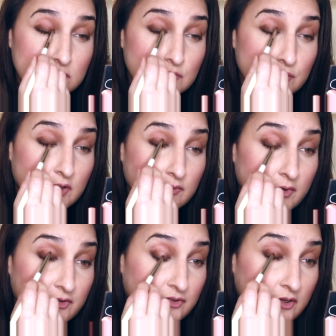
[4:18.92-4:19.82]
It's one of
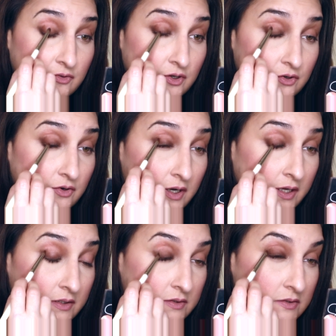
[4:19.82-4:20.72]
my favorite
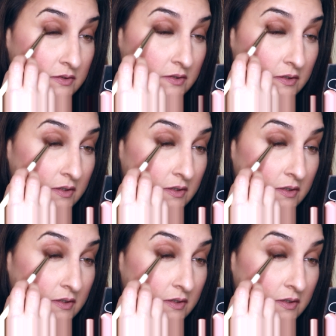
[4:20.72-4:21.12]
tricks.